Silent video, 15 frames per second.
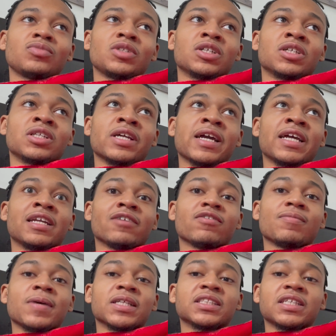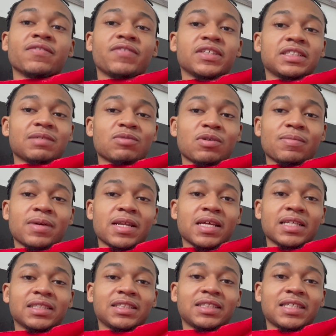Lay there for about ten, fifteen more
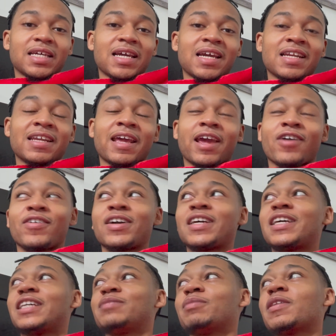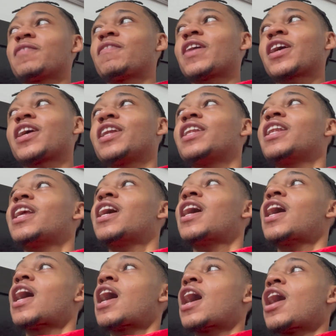minutes. And now it is motherfucking
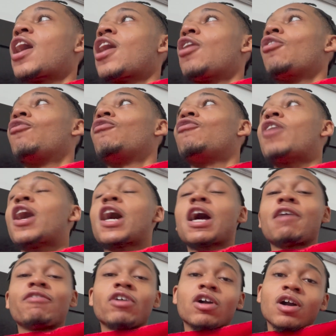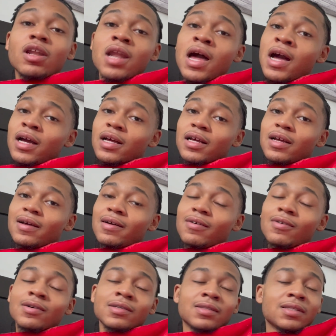five o'clock
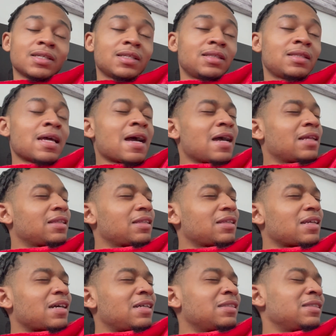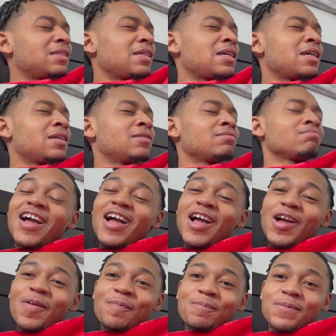on the dot. I need it.
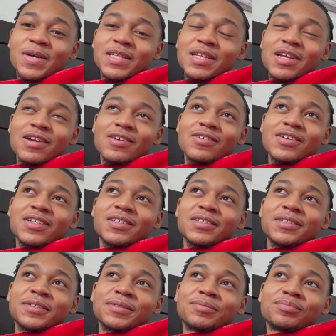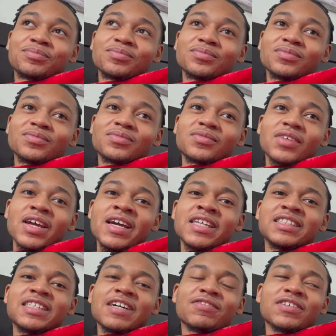But no, um, it's
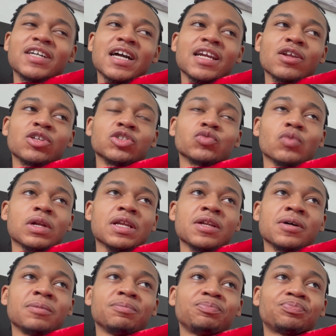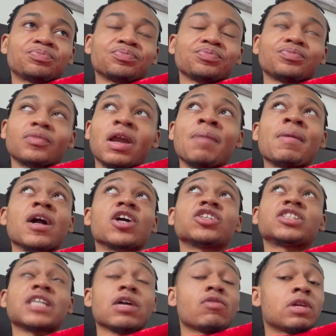definitely kind of just one of them. I'm not going to
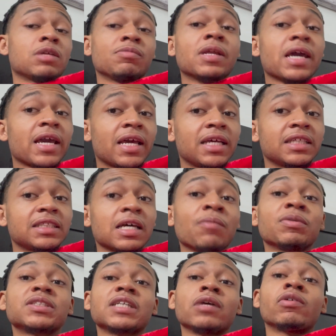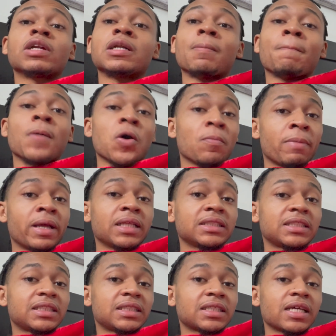say one of them days. I'm going to say one of them
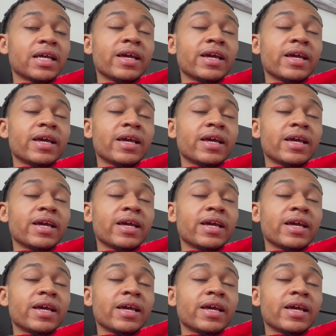moments.